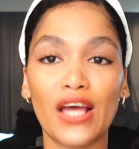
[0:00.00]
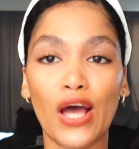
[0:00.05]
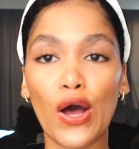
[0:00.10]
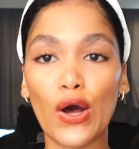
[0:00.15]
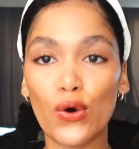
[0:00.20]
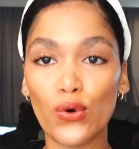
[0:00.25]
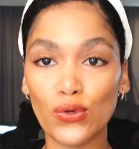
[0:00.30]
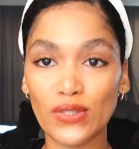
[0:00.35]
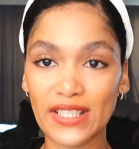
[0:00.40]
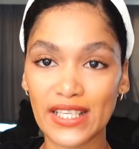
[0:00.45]

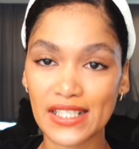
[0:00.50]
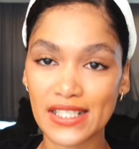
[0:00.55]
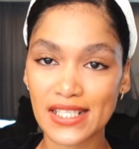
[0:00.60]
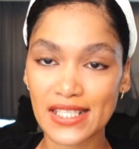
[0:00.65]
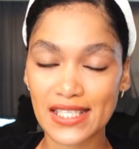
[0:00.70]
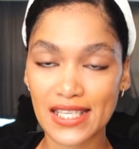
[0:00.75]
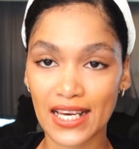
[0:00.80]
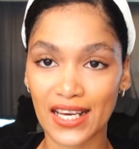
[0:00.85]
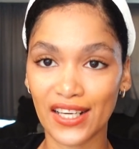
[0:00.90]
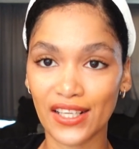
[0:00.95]
own
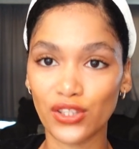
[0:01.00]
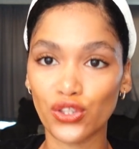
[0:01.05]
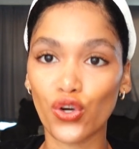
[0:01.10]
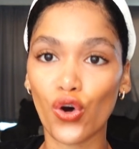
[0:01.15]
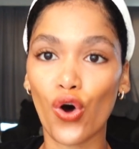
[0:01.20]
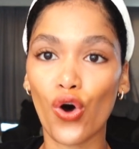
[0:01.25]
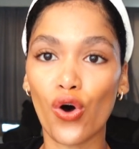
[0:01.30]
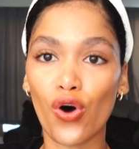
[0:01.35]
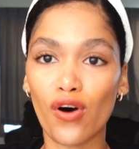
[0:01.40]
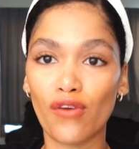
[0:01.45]
insight
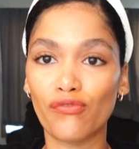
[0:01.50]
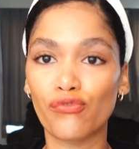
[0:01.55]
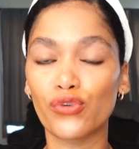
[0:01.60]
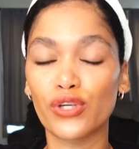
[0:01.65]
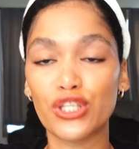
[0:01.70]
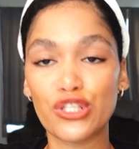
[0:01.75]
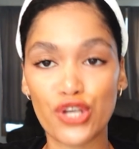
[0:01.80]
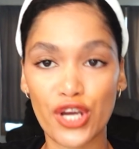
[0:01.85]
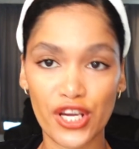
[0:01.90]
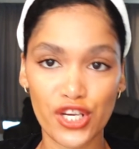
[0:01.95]
of
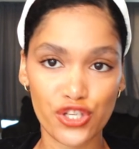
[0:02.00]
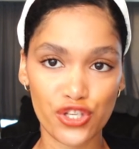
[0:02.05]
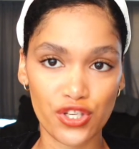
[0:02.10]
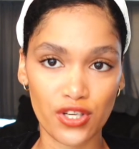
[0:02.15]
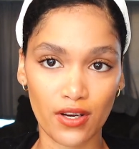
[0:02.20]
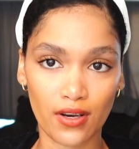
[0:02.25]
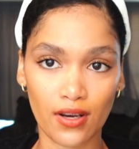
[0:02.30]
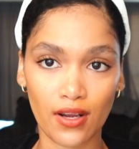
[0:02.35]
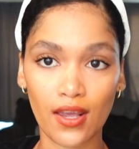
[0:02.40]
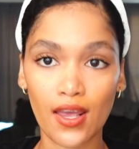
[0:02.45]

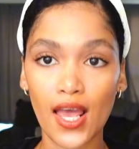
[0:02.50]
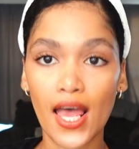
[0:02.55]
rejection,